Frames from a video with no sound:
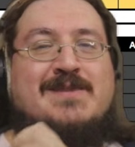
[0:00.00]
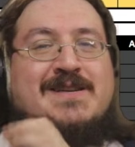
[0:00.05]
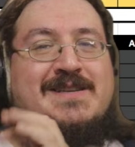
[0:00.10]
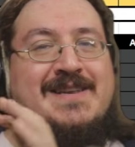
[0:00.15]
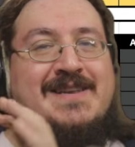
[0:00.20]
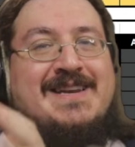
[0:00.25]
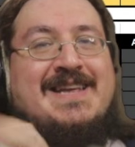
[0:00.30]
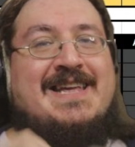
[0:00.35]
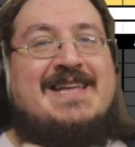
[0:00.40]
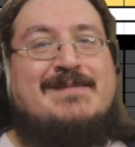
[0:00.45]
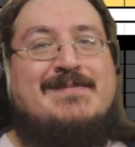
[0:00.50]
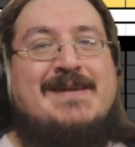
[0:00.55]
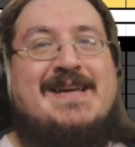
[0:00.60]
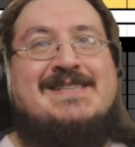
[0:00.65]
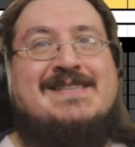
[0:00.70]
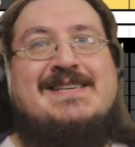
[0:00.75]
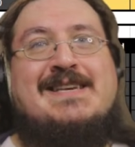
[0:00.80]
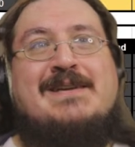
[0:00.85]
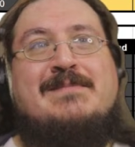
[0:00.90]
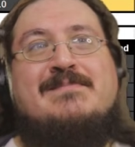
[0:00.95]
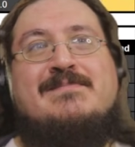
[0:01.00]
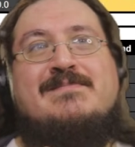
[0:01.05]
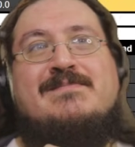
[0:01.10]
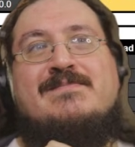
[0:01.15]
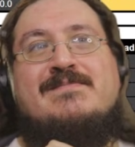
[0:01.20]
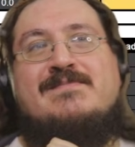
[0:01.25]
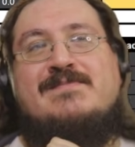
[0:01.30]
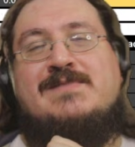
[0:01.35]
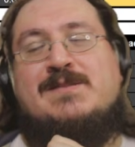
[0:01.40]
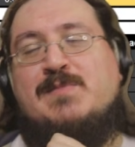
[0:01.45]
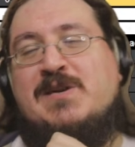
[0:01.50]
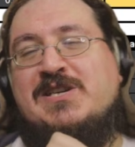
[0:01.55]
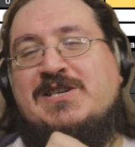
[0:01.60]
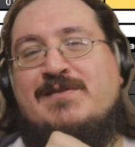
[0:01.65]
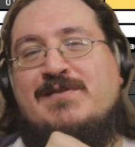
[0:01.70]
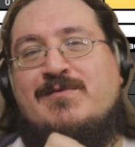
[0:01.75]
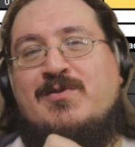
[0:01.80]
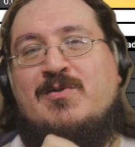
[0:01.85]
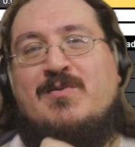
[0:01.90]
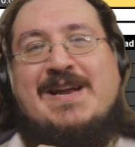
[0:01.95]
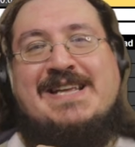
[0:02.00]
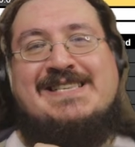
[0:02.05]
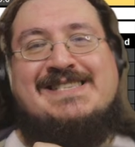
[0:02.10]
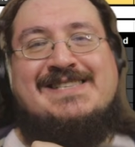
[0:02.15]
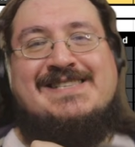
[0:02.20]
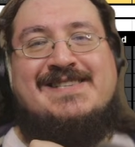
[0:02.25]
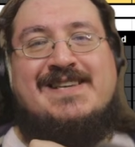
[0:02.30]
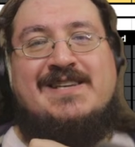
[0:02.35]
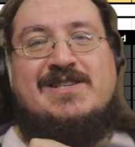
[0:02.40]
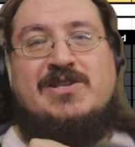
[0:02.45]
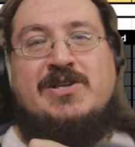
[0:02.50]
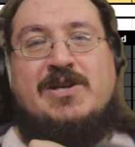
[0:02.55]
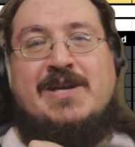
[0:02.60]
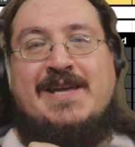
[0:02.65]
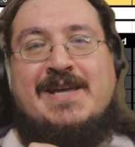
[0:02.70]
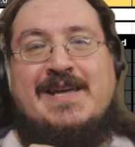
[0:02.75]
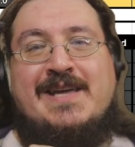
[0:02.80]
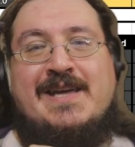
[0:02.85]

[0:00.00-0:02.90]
but in an 8-man team, especially for raids and such,